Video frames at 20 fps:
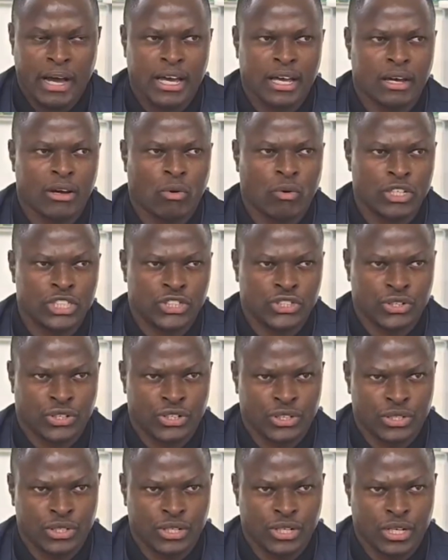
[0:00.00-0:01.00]
my
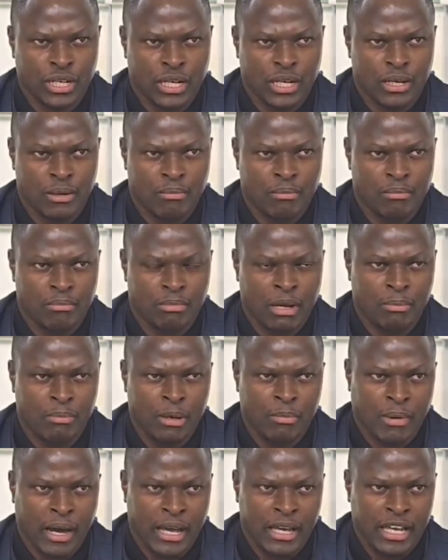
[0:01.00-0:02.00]
question,
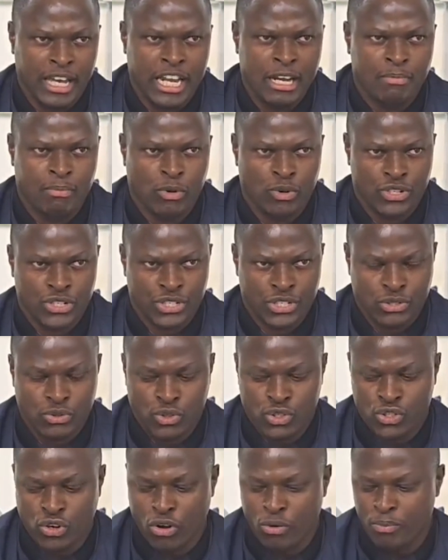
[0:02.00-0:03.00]
maybe my input
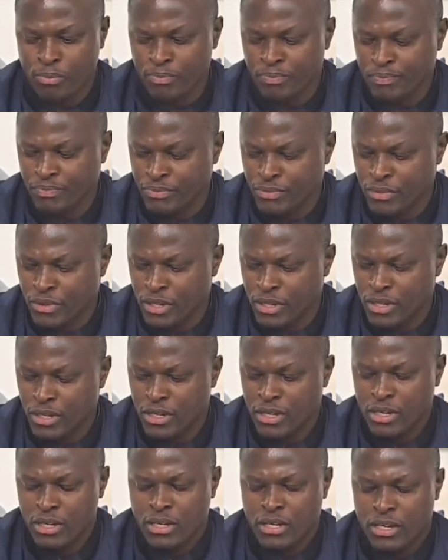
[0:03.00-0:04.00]
to Tom,
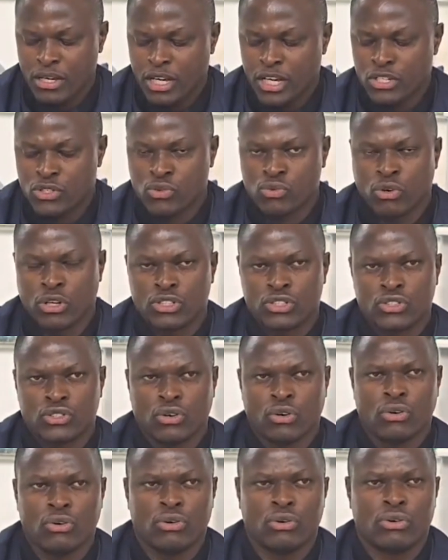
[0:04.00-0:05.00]
is to
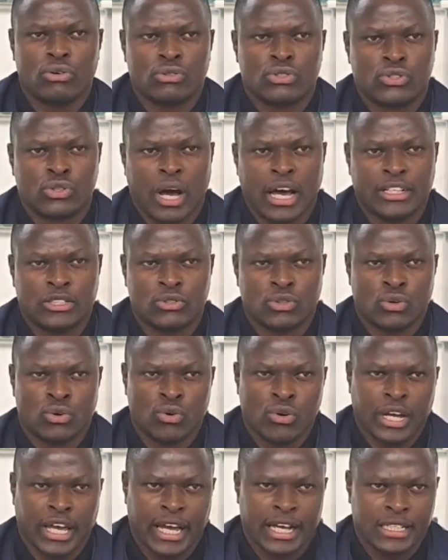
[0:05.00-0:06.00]
also try to
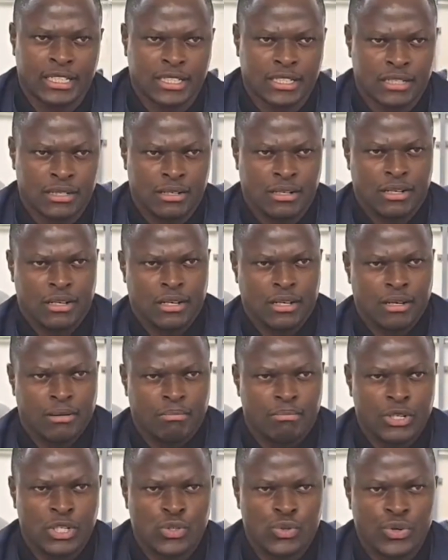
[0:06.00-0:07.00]
look at
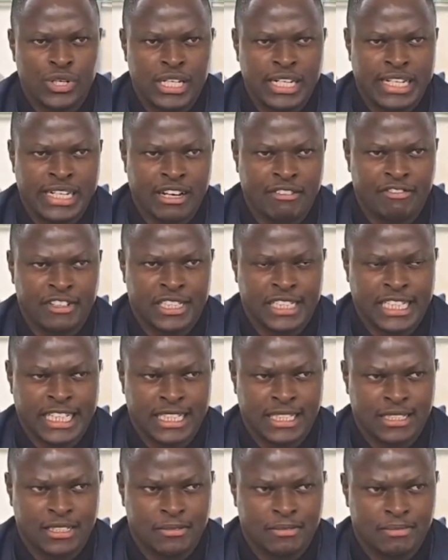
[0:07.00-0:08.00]
between
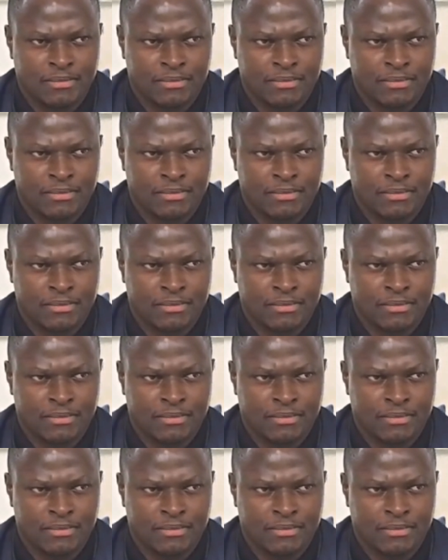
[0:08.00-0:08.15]
deficit